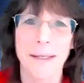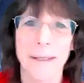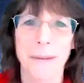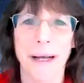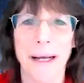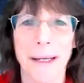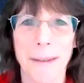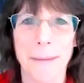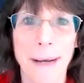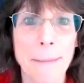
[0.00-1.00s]
you.
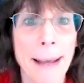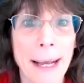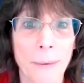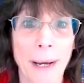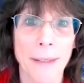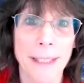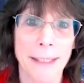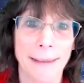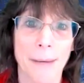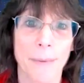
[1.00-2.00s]
My background is
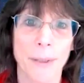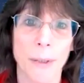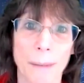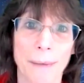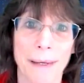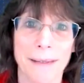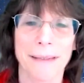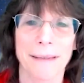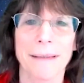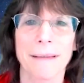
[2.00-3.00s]
in laboratory
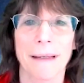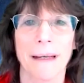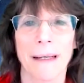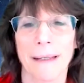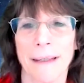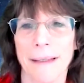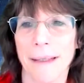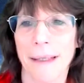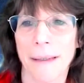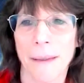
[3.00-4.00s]
medicine. I
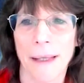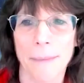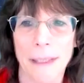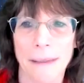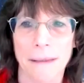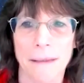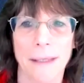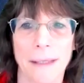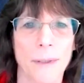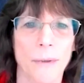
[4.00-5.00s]
am a clinical
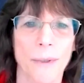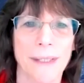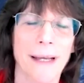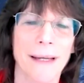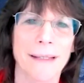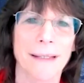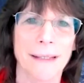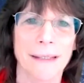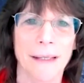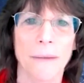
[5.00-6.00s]
laboratory
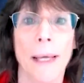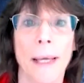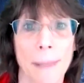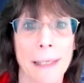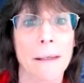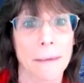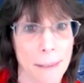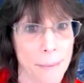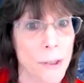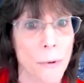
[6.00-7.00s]
scientist and ran a medical
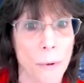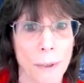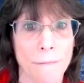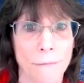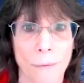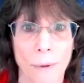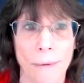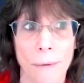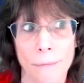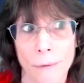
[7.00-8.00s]
laboratory
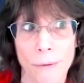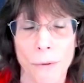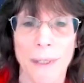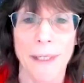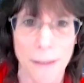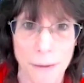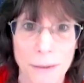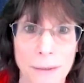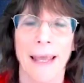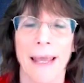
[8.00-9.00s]
for over 20
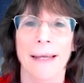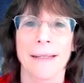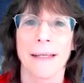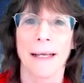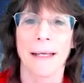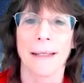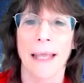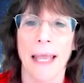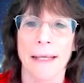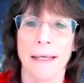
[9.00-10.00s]
years. And
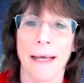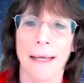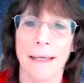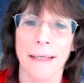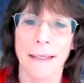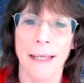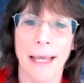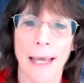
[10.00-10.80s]
I